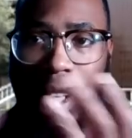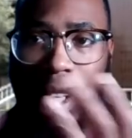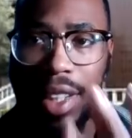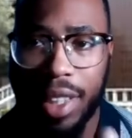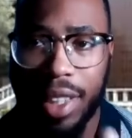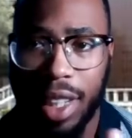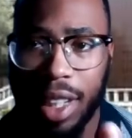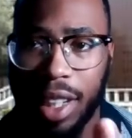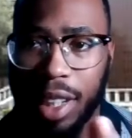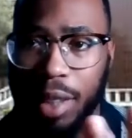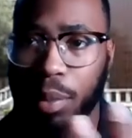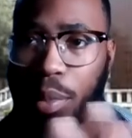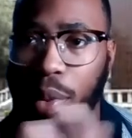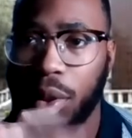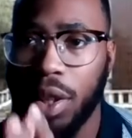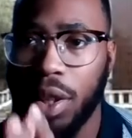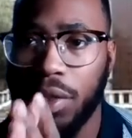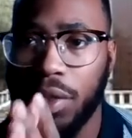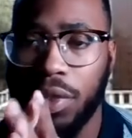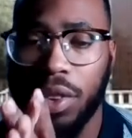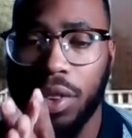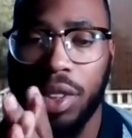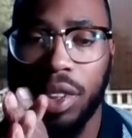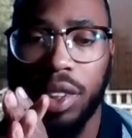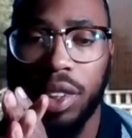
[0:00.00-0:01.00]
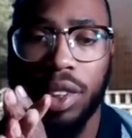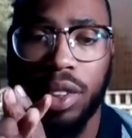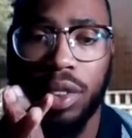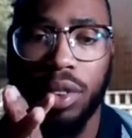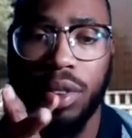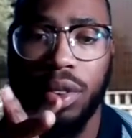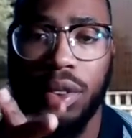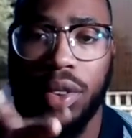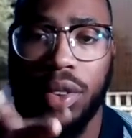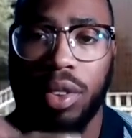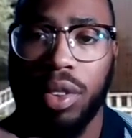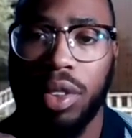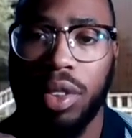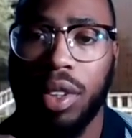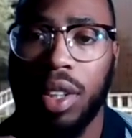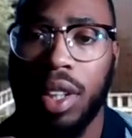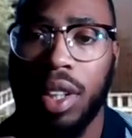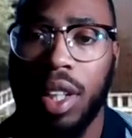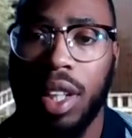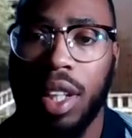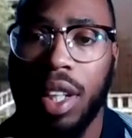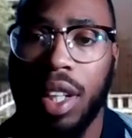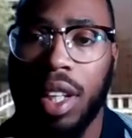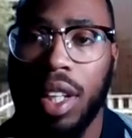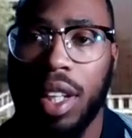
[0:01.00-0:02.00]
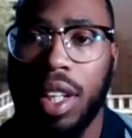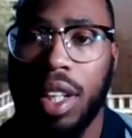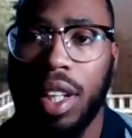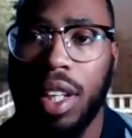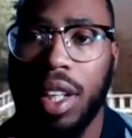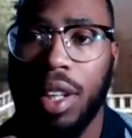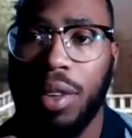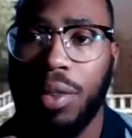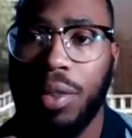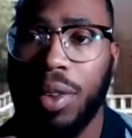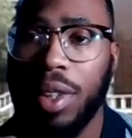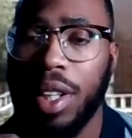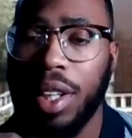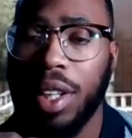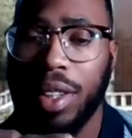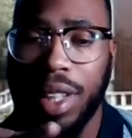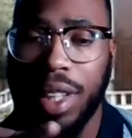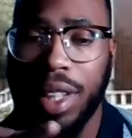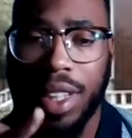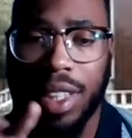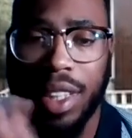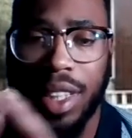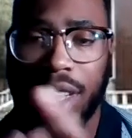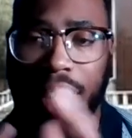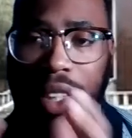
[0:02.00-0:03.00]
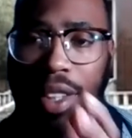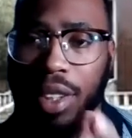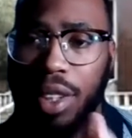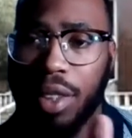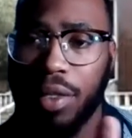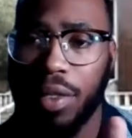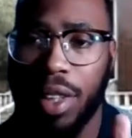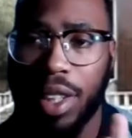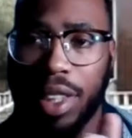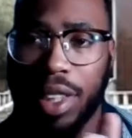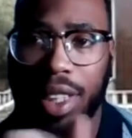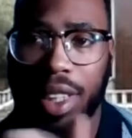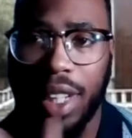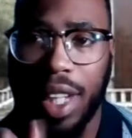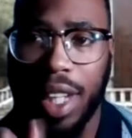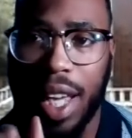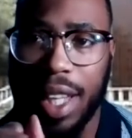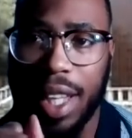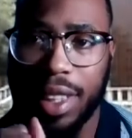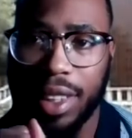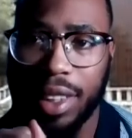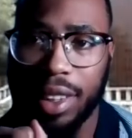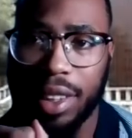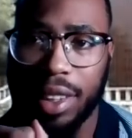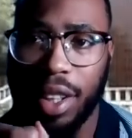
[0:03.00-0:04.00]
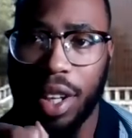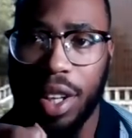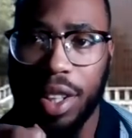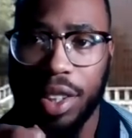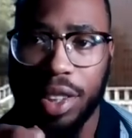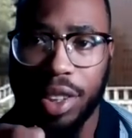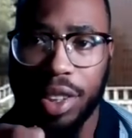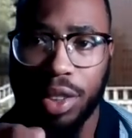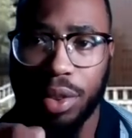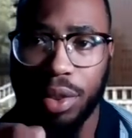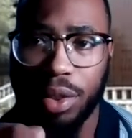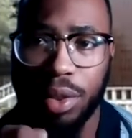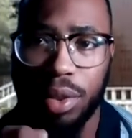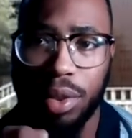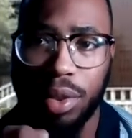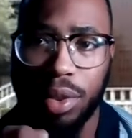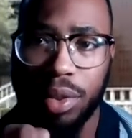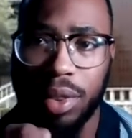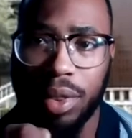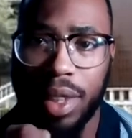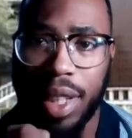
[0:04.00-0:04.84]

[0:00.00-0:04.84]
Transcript: selling point for a school. We know that Southern University has a law school